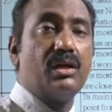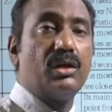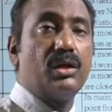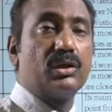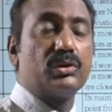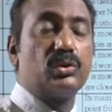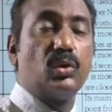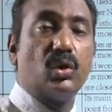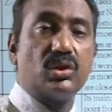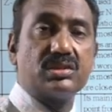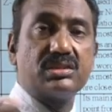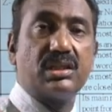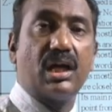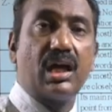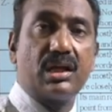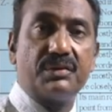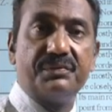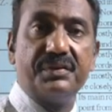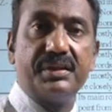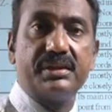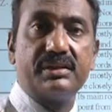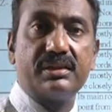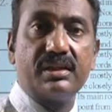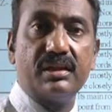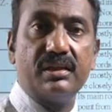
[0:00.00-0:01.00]
those are
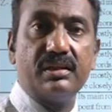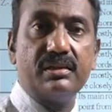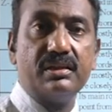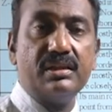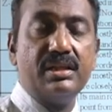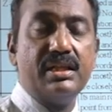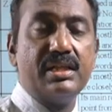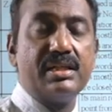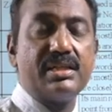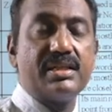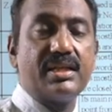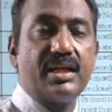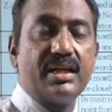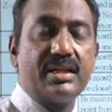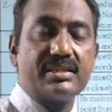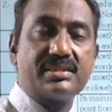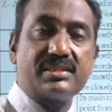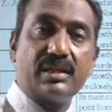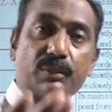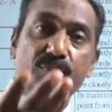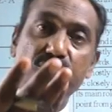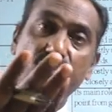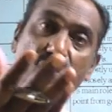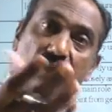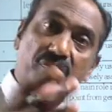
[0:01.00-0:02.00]
with
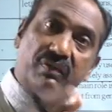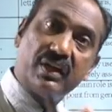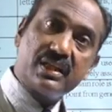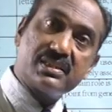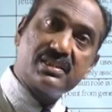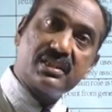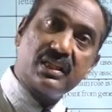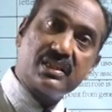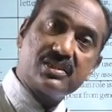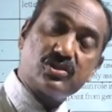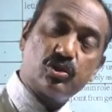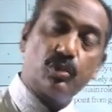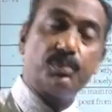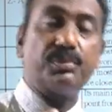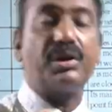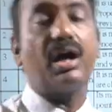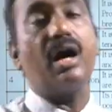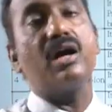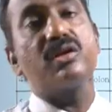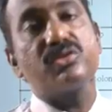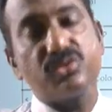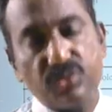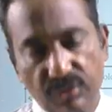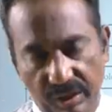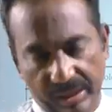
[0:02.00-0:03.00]
some vowels and some
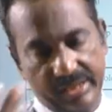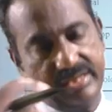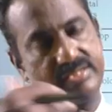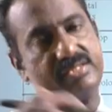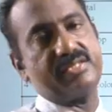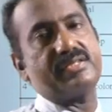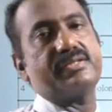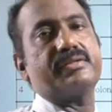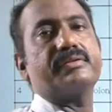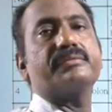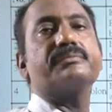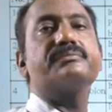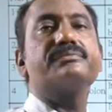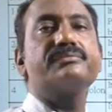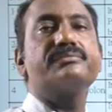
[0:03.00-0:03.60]
consonants.